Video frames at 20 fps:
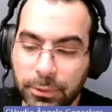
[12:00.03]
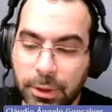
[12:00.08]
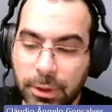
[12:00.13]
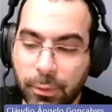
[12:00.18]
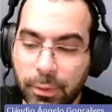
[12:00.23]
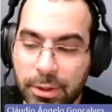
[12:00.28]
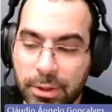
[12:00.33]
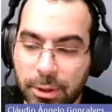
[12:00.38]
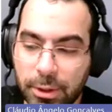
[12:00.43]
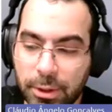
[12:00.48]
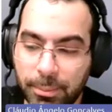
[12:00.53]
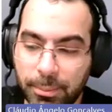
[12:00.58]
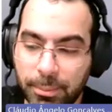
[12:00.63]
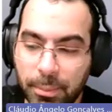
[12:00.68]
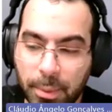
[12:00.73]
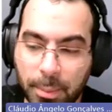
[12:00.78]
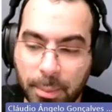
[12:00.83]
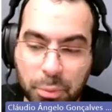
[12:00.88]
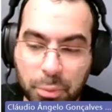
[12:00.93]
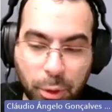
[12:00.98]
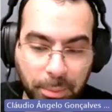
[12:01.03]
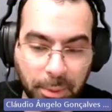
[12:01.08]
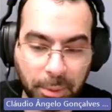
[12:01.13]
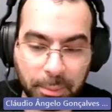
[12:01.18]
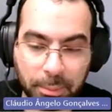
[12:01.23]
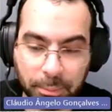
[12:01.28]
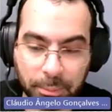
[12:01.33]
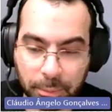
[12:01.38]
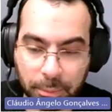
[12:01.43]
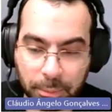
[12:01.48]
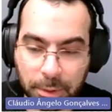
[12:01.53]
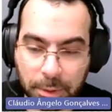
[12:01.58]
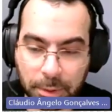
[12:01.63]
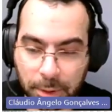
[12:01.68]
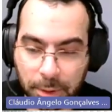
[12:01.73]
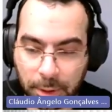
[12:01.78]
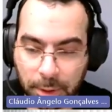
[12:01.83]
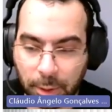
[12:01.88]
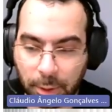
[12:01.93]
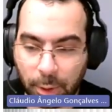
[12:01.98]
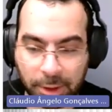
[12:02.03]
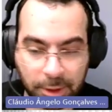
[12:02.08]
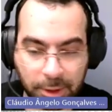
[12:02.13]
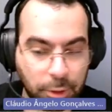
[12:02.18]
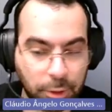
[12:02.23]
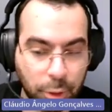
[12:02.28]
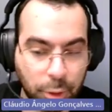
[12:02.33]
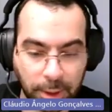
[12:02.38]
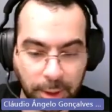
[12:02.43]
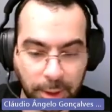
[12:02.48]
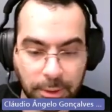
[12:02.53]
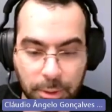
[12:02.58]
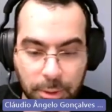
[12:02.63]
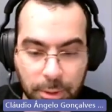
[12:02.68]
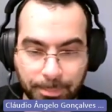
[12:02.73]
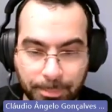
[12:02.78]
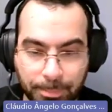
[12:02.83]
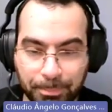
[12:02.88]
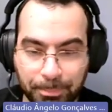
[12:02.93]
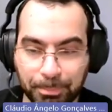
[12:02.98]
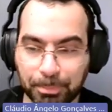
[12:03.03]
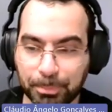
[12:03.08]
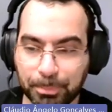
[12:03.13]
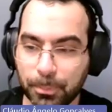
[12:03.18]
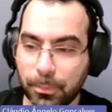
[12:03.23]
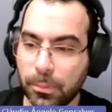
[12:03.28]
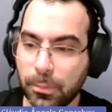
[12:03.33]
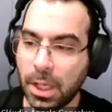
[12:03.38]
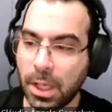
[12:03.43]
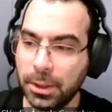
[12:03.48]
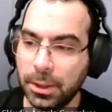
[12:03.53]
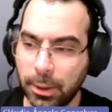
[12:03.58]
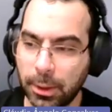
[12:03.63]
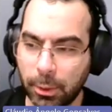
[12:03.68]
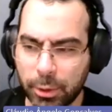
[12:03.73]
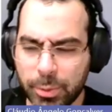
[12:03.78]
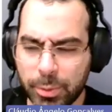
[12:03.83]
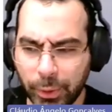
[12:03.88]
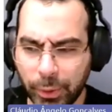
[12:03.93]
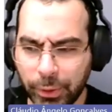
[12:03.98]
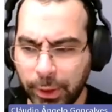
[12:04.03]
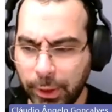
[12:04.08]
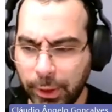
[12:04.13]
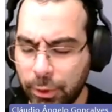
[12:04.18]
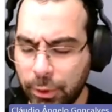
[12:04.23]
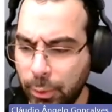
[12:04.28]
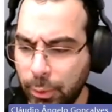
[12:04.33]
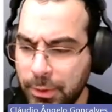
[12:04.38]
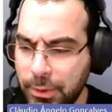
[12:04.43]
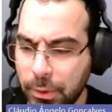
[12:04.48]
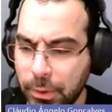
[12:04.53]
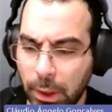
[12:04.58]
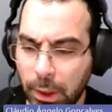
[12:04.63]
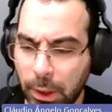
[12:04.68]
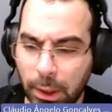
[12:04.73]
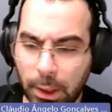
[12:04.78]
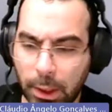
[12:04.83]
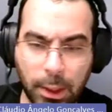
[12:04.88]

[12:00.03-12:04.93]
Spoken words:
there is some problem at the joints, the corresponding joints.